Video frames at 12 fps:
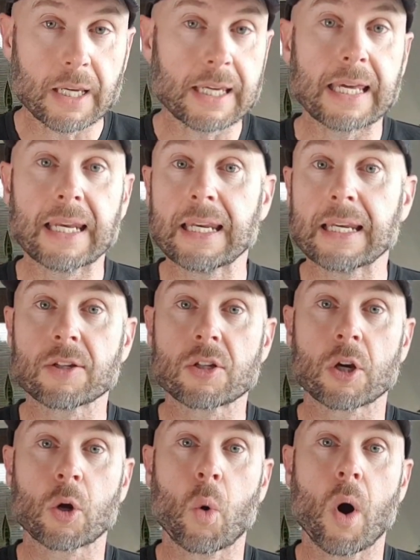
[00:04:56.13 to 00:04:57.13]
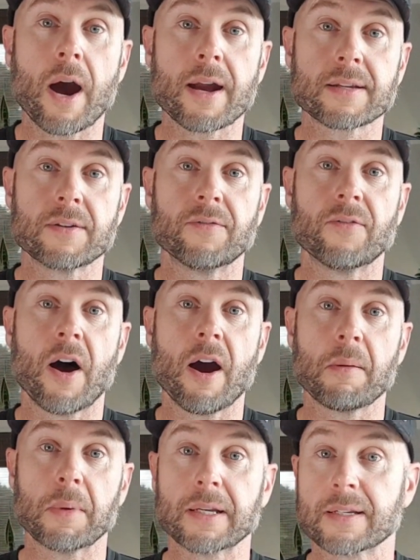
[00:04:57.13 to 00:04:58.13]
getting into a quiet
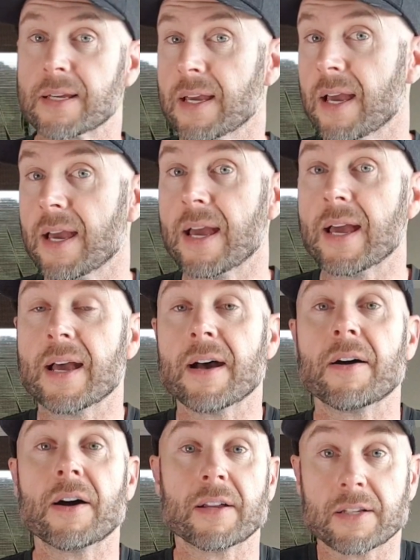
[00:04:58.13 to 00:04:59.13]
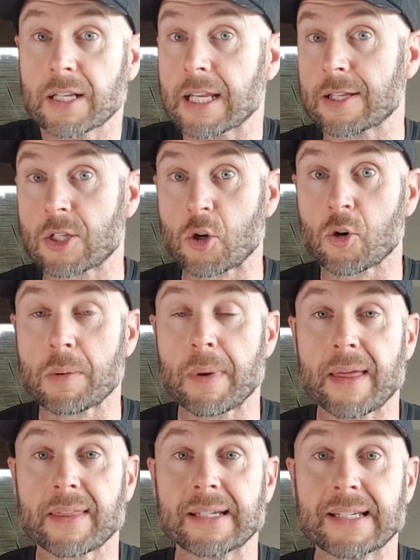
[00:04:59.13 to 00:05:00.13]
environment, let's talk
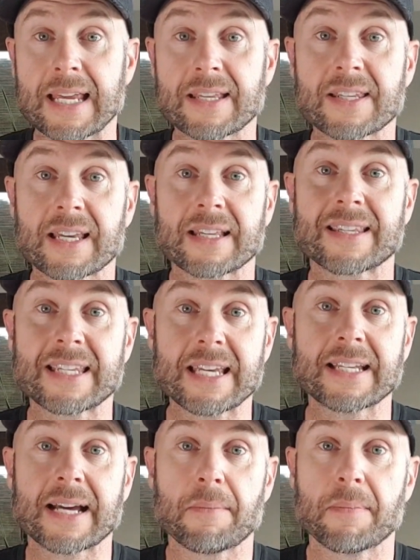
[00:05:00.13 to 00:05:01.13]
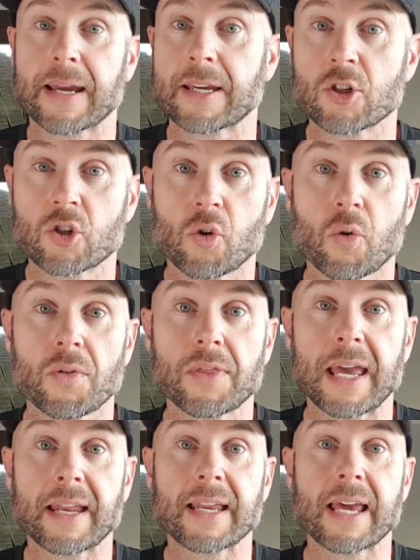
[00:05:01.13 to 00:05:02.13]
about the desk setup, making sure
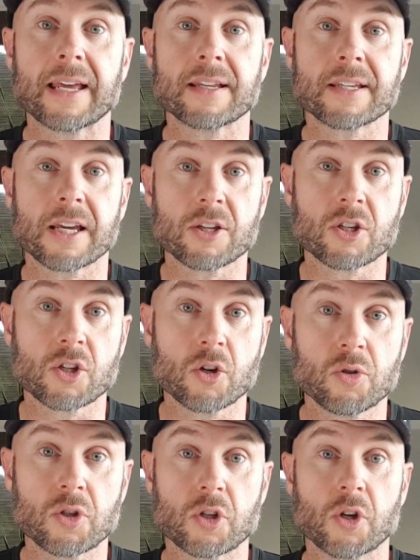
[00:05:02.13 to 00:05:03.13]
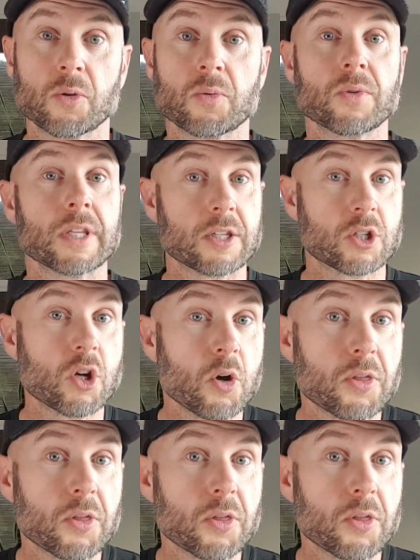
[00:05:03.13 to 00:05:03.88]
that it suits you. There's two